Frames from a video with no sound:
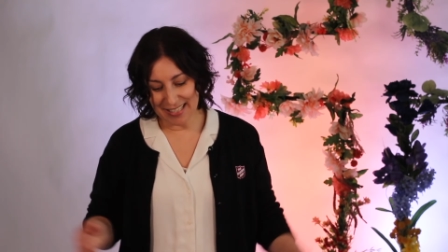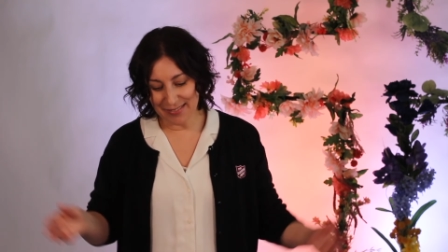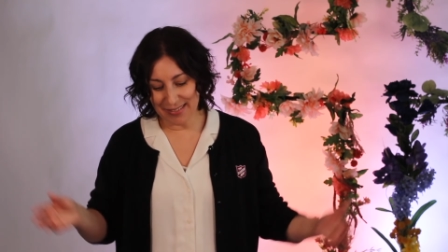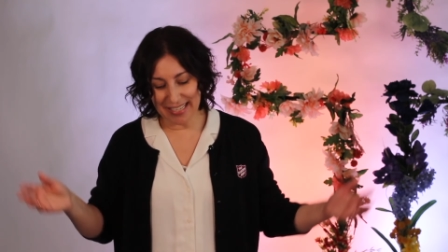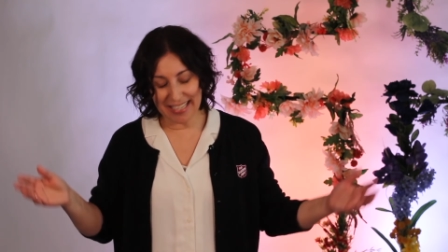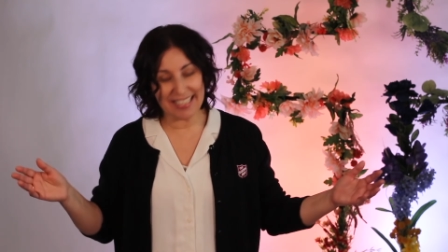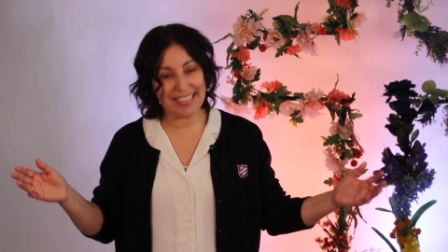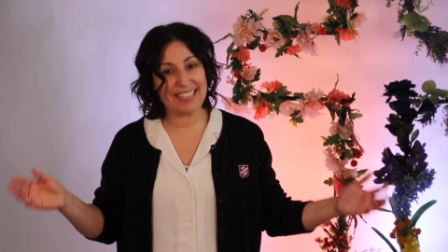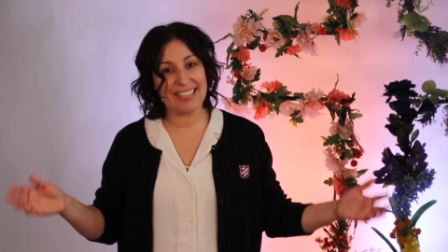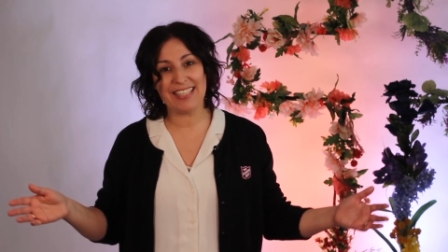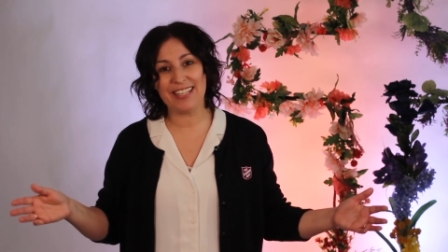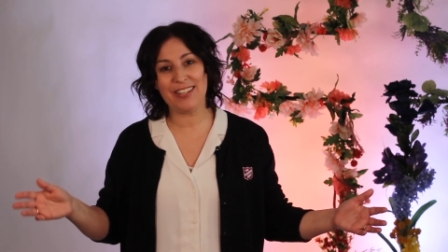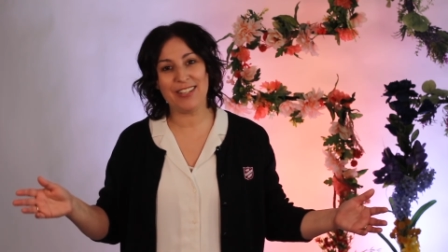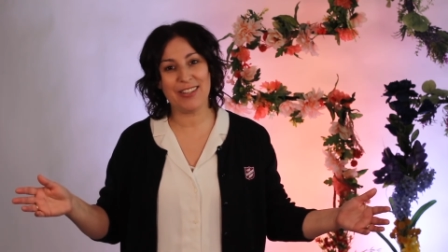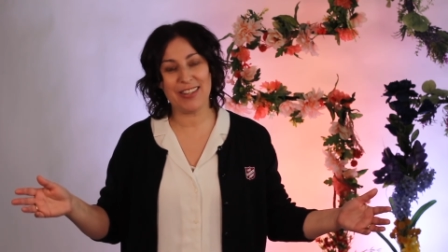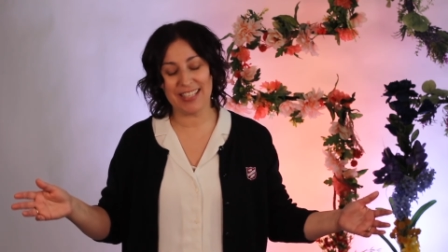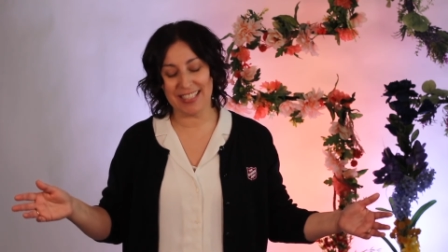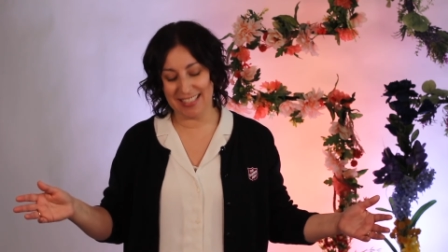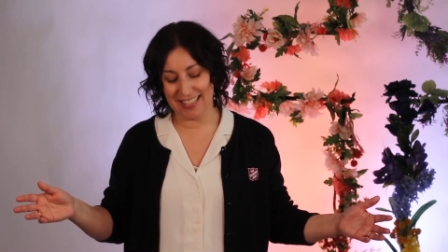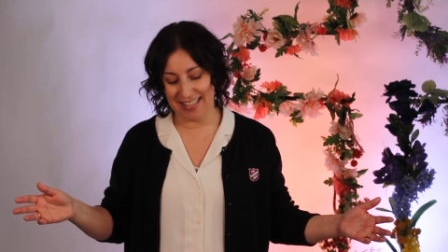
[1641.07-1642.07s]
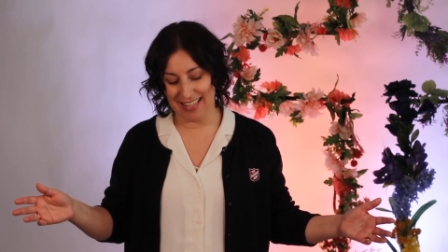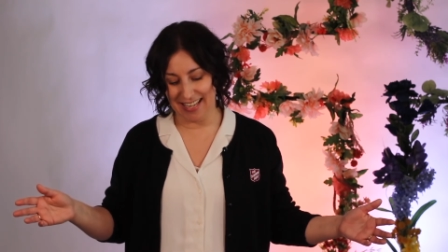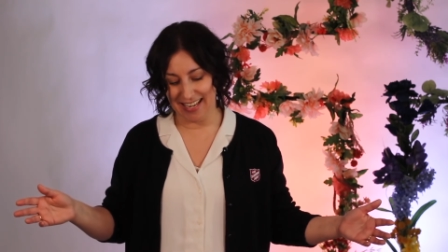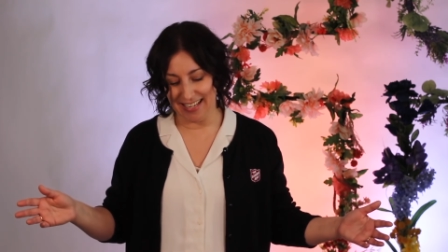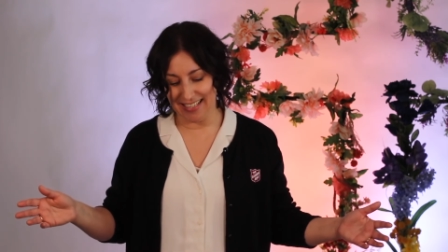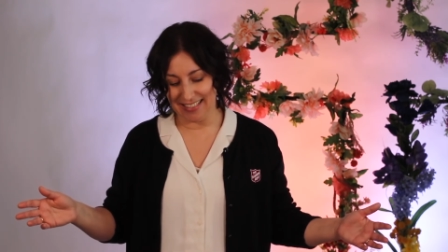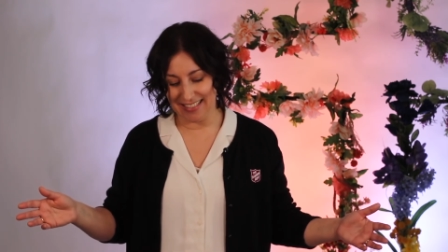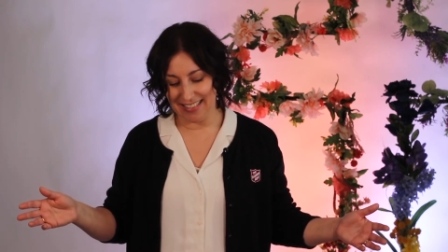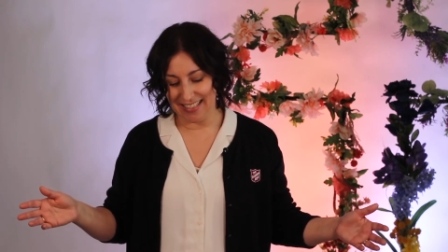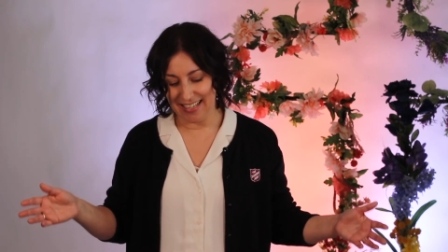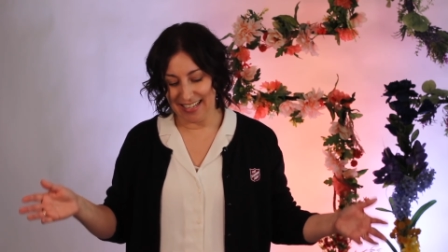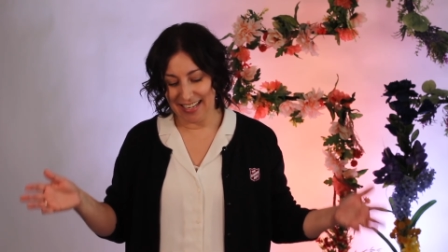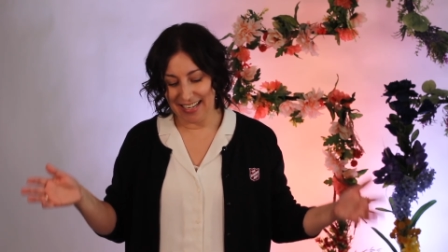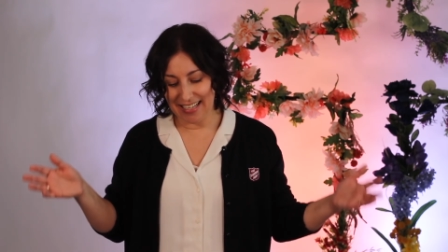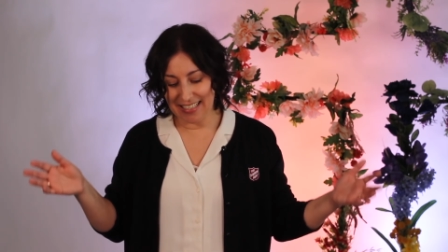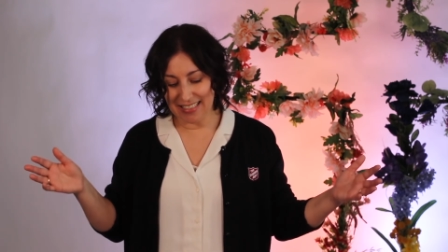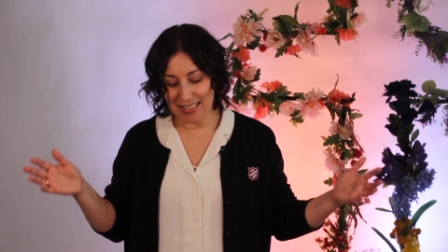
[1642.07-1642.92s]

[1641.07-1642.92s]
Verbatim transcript: As we consider these things,